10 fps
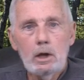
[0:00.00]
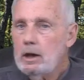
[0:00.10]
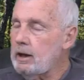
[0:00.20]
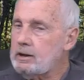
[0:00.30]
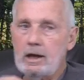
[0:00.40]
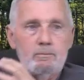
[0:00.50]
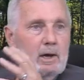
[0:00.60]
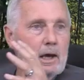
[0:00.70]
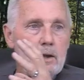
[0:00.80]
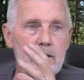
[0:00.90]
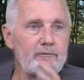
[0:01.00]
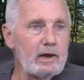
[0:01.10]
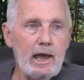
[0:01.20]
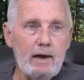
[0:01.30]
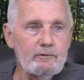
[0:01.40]
It can be a
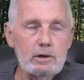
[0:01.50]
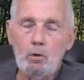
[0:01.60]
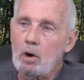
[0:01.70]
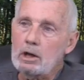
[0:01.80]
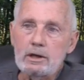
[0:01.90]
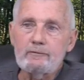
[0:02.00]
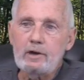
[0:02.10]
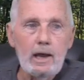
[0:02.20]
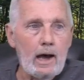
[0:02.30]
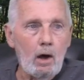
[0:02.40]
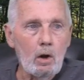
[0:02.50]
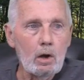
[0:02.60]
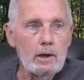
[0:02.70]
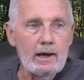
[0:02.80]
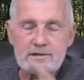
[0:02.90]
living heaven or a living
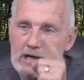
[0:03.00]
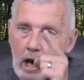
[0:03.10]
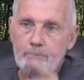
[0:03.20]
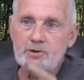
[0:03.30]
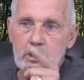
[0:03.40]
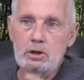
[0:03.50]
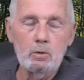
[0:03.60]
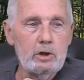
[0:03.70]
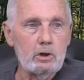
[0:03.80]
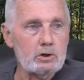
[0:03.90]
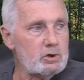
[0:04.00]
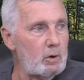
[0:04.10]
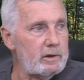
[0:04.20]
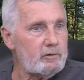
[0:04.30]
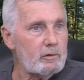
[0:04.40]
hell. It's up to you and your
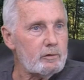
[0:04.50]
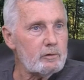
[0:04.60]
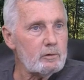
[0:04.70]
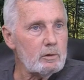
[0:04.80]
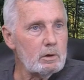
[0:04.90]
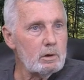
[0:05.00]
choices.